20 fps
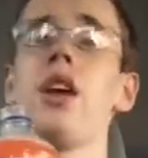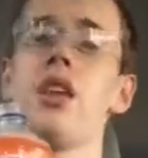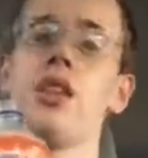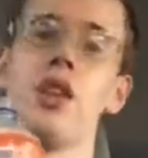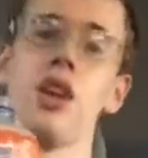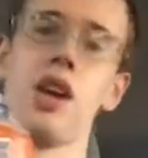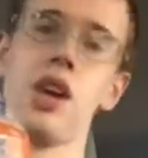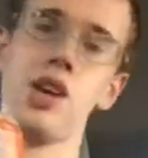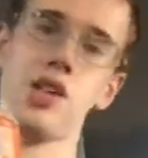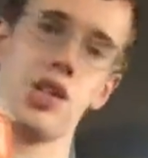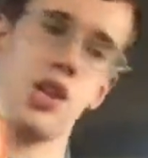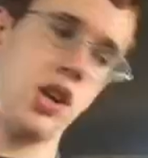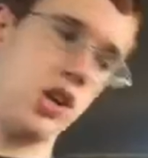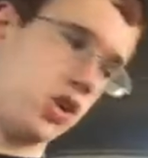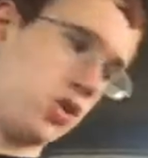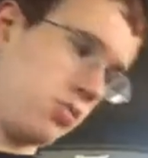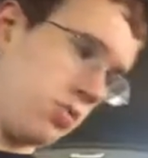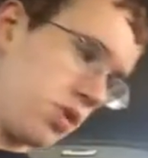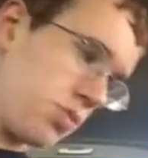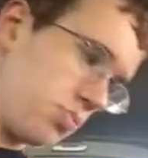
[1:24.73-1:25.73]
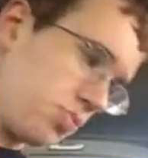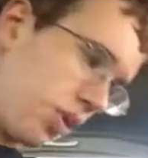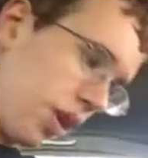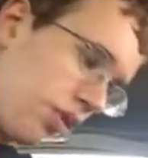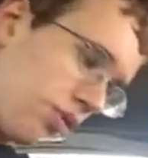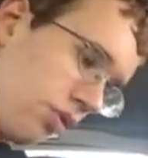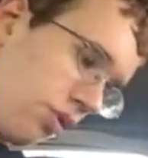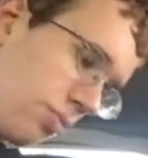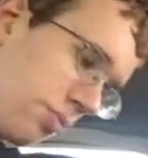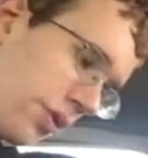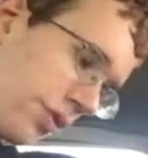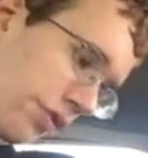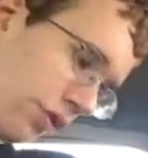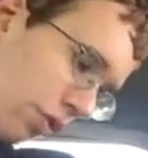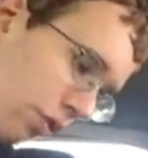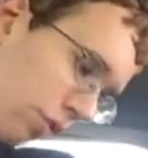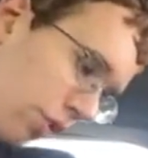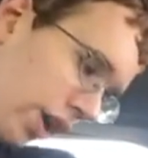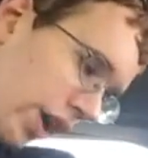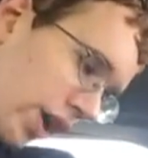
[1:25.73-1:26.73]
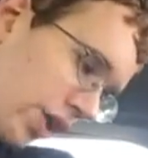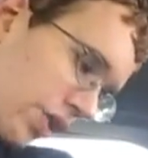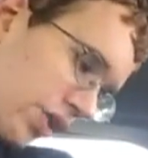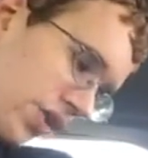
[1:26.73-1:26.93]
at the gas station, which probably won't be for a while